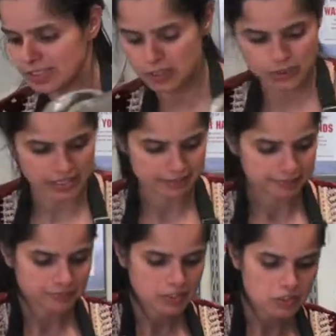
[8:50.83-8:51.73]
Okay,
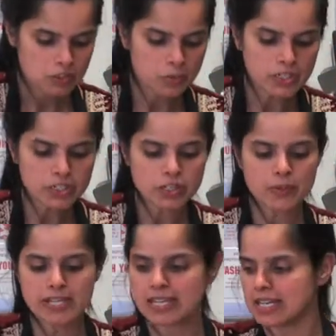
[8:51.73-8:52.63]
so we're going to
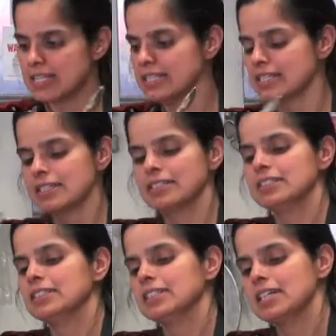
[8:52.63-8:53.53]
go ahead
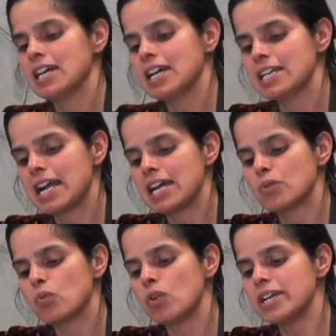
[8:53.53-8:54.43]
and add
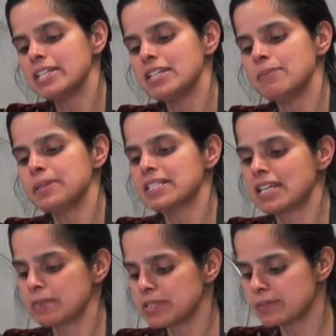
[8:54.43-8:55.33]
1 heaping
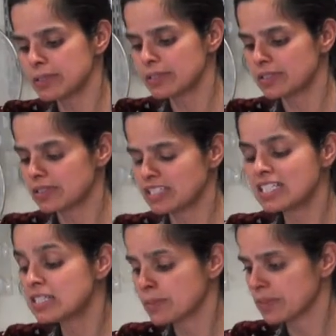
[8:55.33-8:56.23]
teaspoon
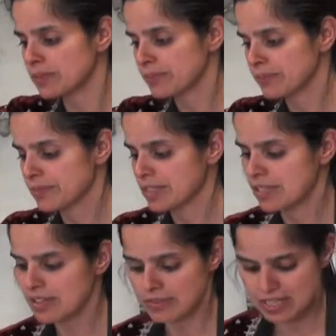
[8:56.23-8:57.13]

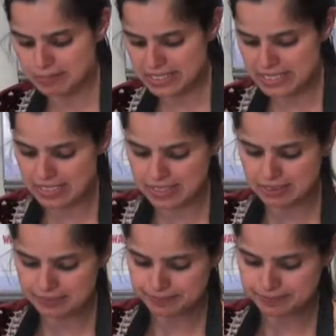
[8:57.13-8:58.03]
of garam
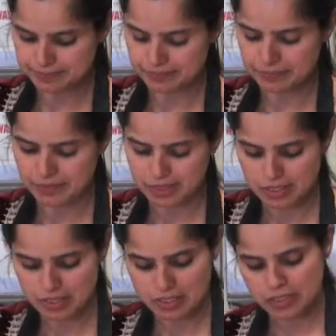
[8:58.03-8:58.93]
masala.
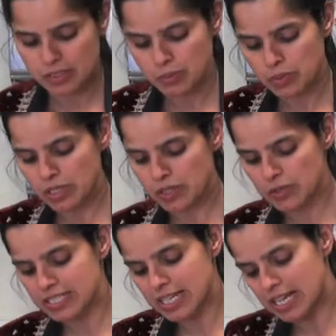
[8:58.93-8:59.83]
We are
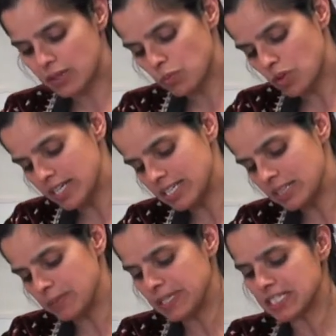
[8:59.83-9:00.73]
going to add 1
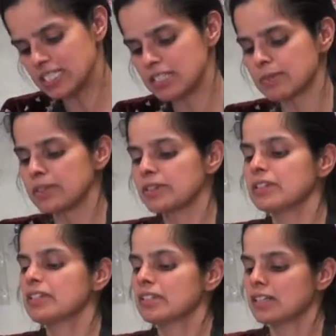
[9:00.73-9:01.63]
heaping
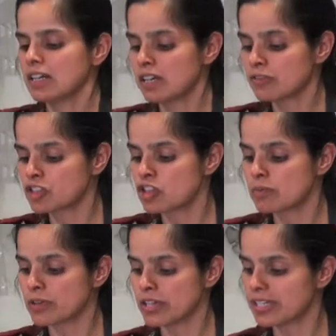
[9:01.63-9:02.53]
teaspoon of
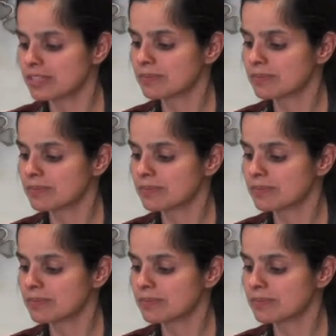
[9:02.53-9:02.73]
turmeric.